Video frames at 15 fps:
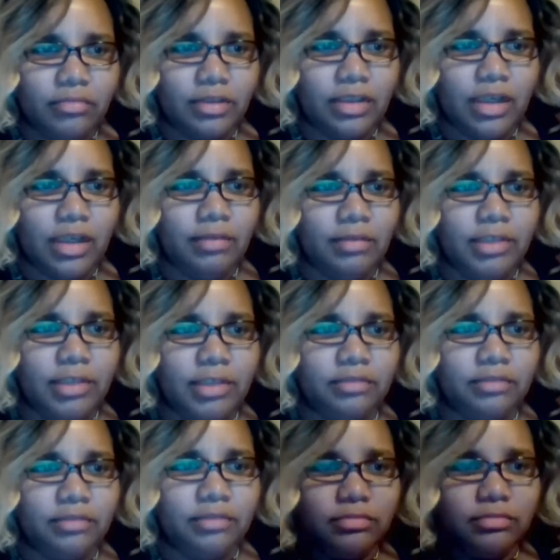No.
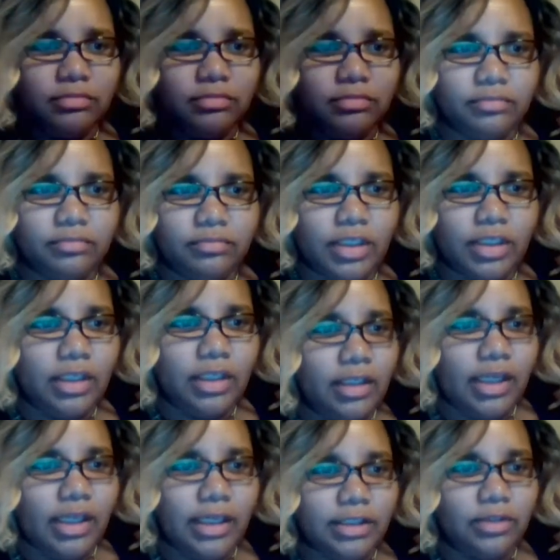
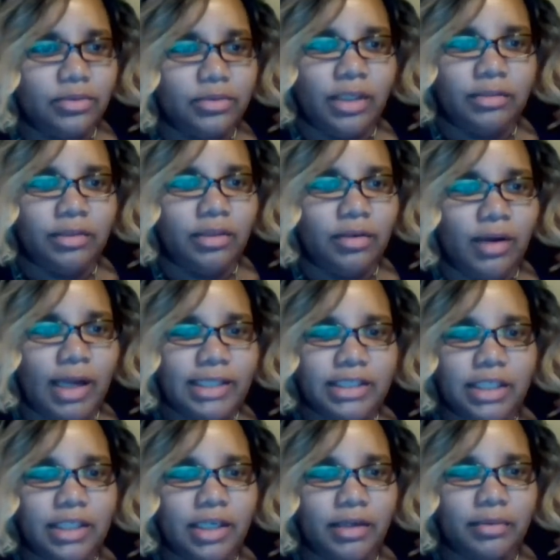No. I
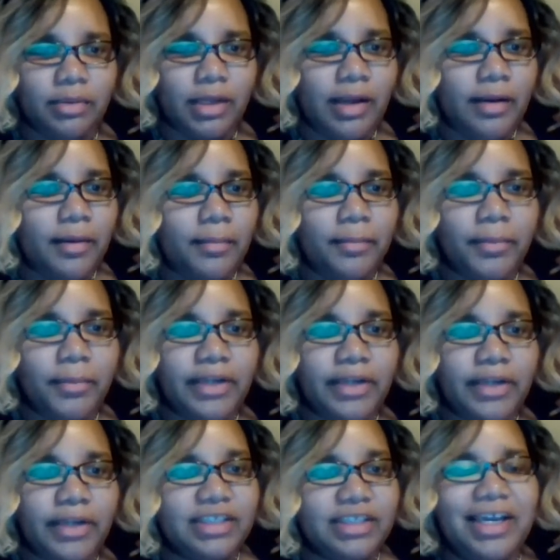said no.
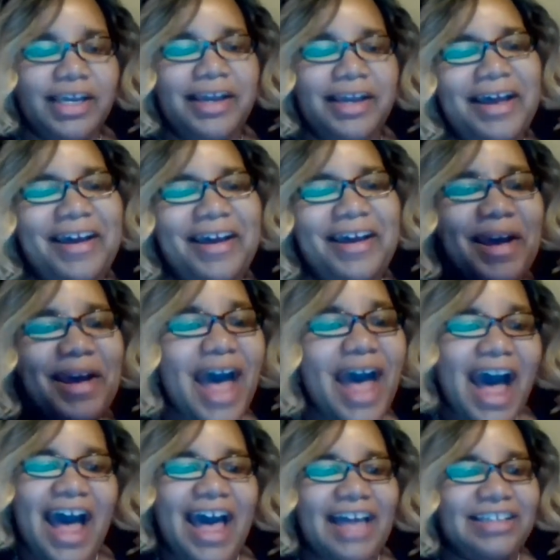Previous.
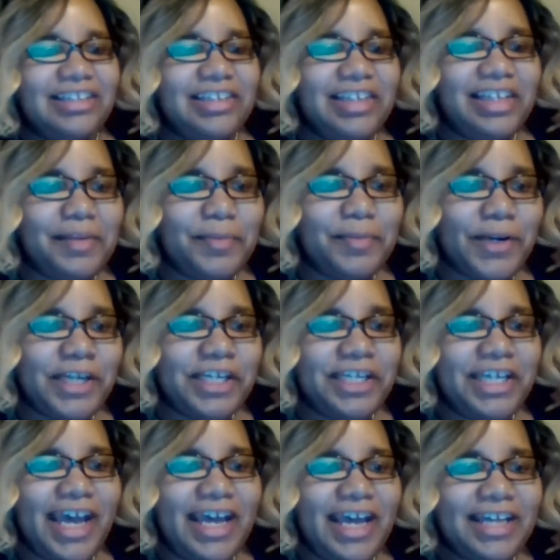I accidentally put
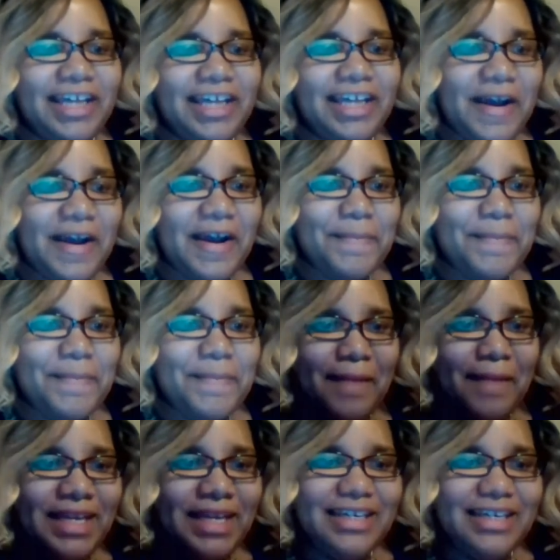yes, but I
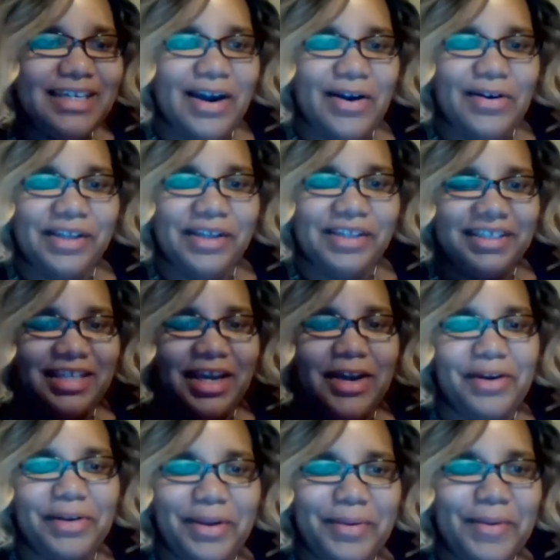meant no, and
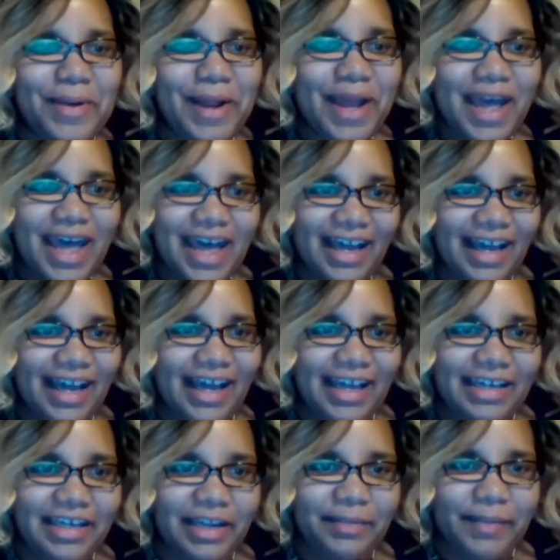so I had
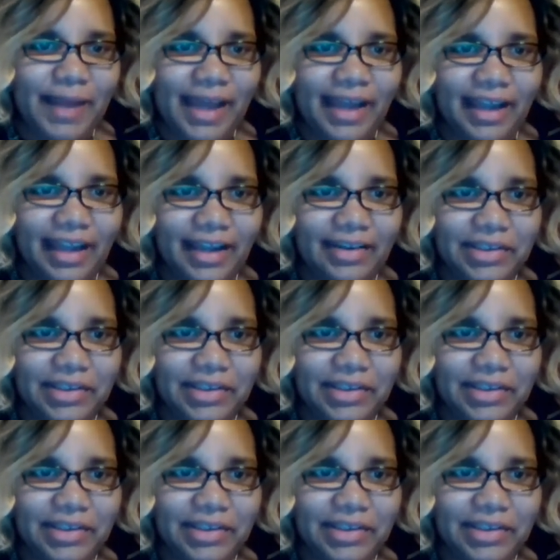to get back.